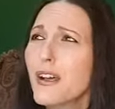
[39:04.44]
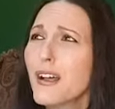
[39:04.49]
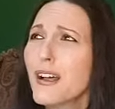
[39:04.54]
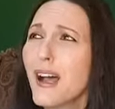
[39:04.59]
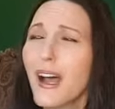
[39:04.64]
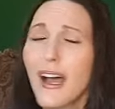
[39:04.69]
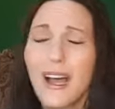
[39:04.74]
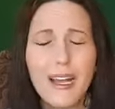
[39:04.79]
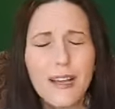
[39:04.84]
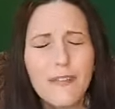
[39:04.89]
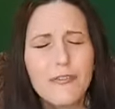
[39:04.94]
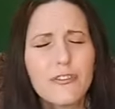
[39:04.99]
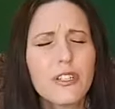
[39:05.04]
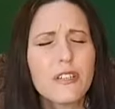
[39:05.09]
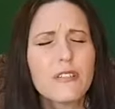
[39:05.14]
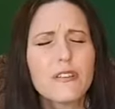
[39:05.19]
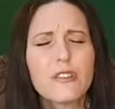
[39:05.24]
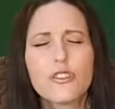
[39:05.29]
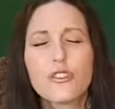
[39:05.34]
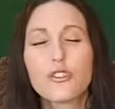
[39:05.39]
I've
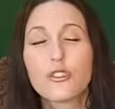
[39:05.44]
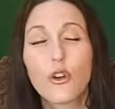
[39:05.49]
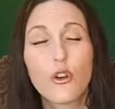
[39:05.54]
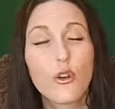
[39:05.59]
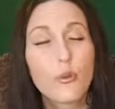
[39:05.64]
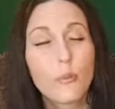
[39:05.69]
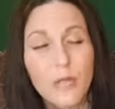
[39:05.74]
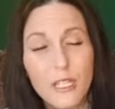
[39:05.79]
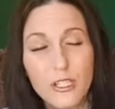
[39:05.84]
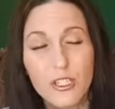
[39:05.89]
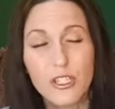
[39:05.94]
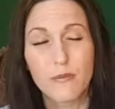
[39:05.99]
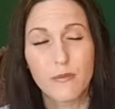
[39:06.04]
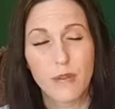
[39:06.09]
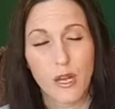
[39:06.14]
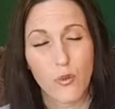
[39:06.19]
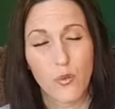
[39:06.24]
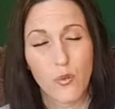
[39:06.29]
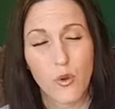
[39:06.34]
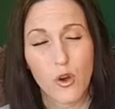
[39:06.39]
done this so much in
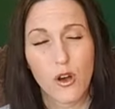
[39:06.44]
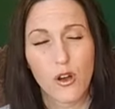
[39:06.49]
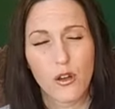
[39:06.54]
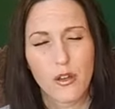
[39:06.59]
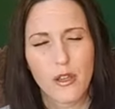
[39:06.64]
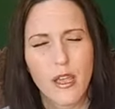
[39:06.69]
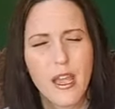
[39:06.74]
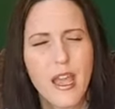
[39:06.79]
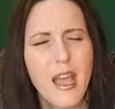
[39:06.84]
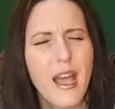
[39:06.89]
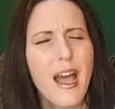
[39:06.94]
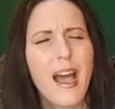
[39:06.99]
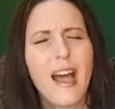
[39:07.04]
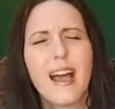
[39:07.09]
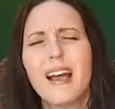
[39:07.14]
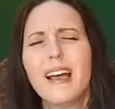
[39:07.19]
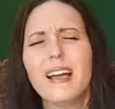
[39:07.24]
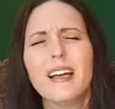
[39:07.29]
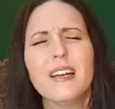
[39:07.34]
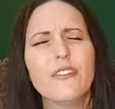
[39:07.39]
my walk.
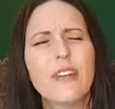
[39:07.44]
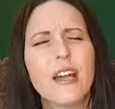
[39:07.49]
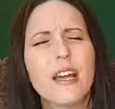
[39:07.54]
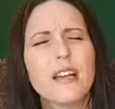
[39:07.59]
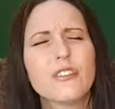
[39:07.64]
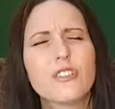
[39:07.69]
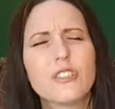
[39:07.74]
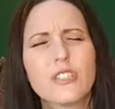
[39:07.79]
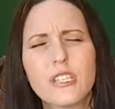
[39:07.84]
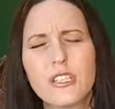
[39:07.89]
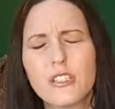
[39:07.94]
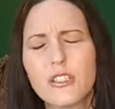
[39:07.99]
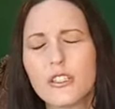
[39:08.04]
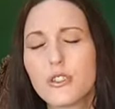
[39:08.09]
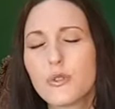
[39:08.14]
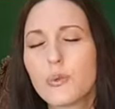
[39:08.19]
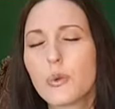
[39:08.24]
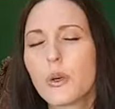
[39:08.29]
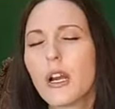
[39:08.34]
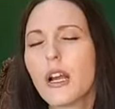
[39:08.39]
I have had
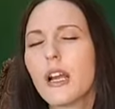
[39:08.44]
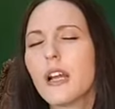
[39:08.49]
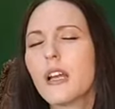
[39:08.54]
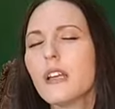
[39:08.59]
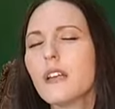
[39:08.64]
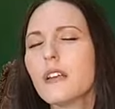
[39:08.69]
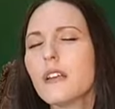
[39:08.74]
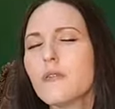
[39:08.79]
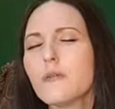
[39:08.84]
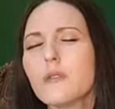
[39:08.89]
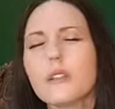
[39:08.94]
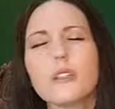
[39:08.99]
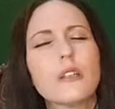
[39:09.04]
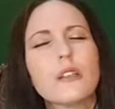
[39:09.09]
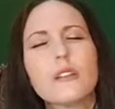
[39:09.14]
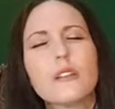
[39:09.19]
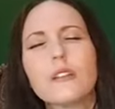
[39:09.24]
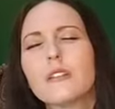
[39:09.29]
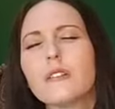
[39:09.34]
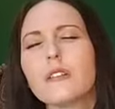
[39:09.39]
seasons where I really
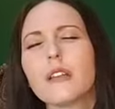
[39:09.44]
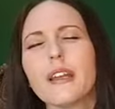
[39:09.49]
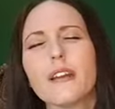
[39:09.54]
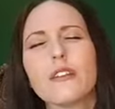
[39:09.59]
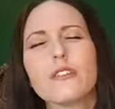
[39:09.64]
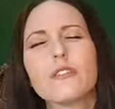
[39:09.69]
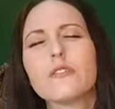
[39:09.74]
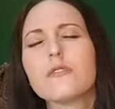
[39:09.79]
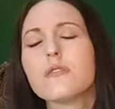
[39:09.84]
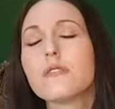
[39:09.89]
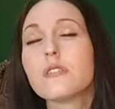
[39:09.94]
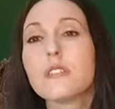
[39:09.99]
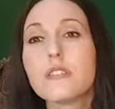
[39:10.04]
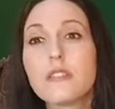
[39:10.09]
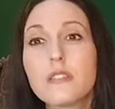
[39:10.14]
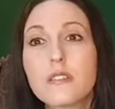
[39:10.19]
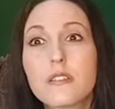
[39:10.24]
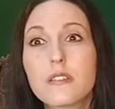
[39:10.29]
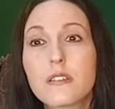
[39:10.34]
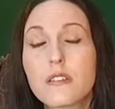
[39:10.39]
couldn't care 2
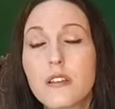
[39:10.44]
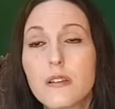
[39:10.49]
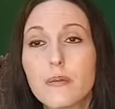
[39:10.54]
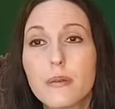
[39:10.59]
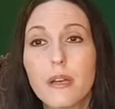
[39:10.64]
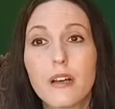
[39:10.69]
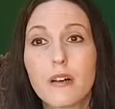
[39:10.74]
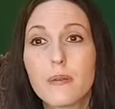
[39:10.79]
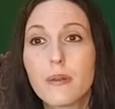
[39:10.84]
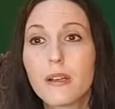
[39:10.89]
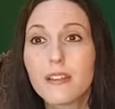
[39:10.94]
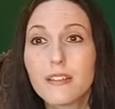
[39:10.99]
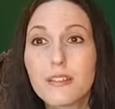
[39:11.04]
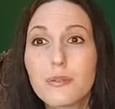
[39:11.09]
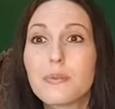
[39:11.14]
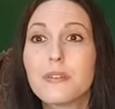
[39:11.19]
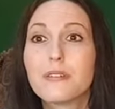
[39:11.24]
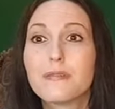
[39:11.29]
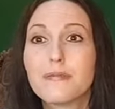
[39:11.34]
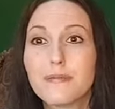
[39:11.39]
cents about my
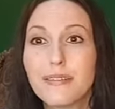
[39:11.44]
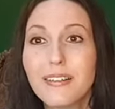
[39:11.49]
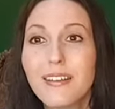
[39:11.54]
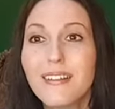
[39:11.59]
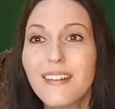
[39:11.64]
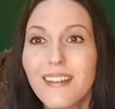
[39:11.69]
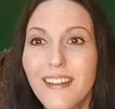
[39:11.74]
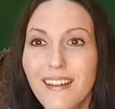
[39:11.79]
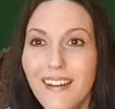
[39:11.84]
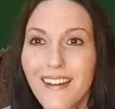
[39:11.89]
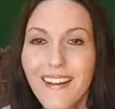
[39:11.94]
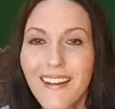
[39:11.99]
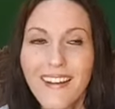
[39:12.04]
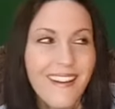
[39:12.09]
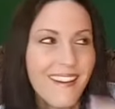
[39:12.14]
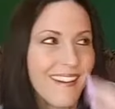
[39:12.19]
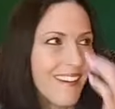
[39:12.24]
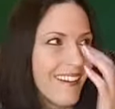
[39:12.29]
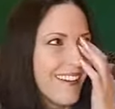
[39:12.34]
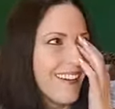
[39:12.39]
husband.
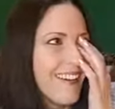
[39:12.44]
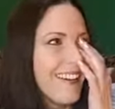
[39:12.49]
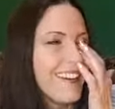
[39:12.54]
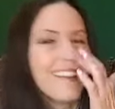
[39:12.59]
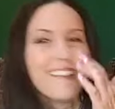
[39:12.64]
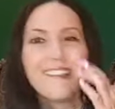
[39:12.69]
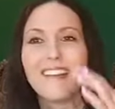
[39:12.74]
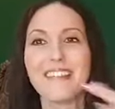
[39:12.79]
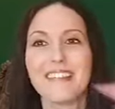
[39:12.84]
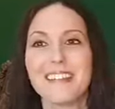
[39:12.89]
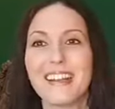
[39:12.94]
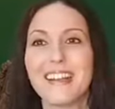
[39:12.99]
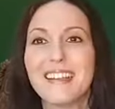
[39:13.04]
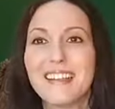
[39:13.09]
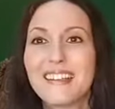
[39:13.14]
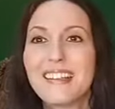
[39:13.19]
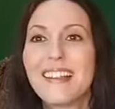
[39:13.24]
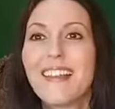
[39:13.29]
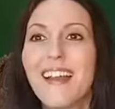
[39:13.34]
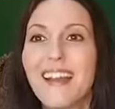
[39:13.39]
Not that I
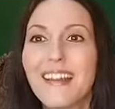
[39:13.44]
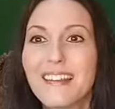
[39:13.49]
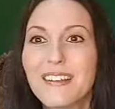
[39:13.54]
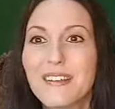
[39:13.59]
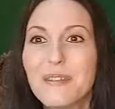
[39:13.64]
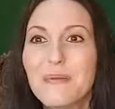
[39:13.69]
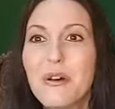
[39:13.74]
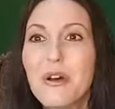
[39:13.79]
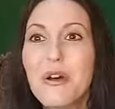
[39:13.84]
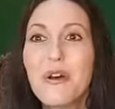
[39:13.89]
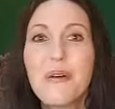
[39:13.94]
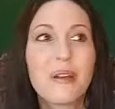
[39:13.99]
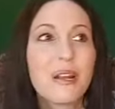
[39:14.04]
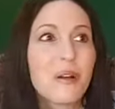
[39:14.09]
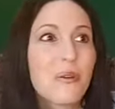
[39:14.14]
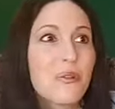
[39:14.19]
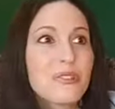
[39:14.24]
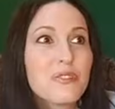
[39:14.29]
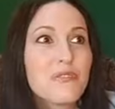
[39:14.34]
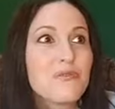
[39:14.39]
didn't like him, but I
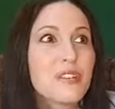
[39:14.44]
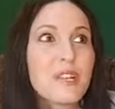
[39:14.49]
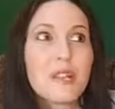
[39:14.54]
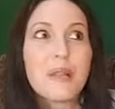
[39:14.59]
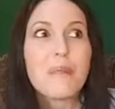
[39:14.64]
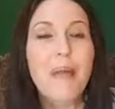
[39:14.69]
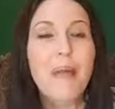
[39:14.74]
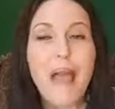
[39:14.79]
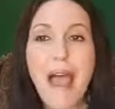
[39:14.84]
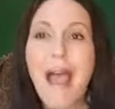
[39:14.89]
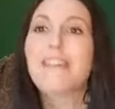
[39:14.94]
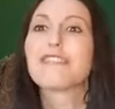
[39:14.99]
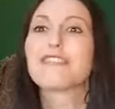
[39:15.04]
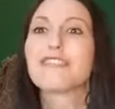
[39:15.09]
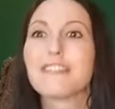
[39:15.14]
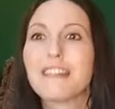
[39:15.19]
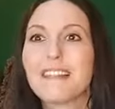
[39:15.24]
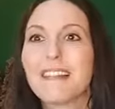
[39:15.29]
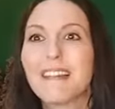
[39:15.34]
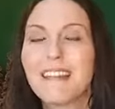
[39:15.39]
wasn't feeling
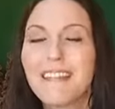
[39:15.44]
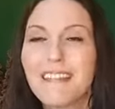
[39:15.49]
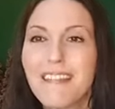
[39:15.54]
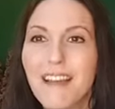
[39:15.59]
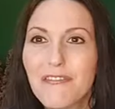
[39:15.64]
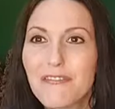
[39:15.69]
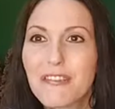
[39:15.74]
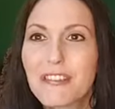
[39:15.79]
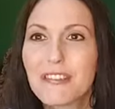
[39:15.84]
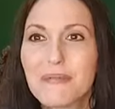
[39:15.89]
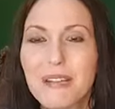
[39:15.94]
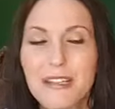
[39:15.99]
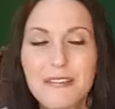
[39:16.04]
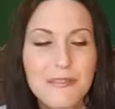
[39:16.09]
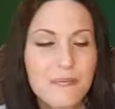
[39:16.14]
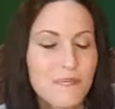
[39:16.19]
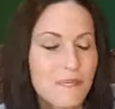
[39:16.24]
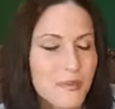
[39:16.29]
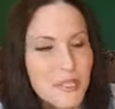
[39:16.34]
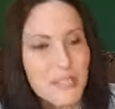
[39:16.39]
passionately in love with him. I was
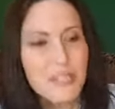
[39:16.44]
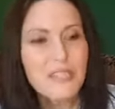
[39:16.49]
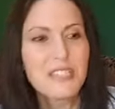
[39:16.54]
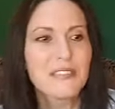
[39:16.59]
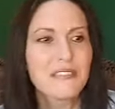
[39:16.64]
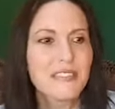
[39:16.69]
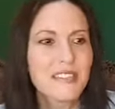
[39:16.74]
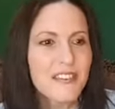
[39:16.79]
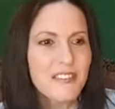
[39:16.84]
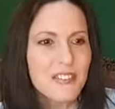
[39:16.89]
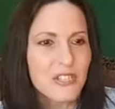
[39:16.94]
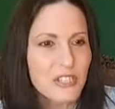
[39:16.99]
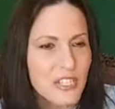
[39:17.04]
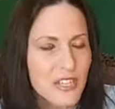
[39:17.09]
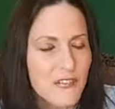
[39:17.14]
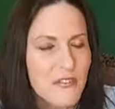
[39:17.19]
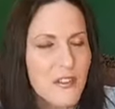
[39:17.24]
busy doing other stuff.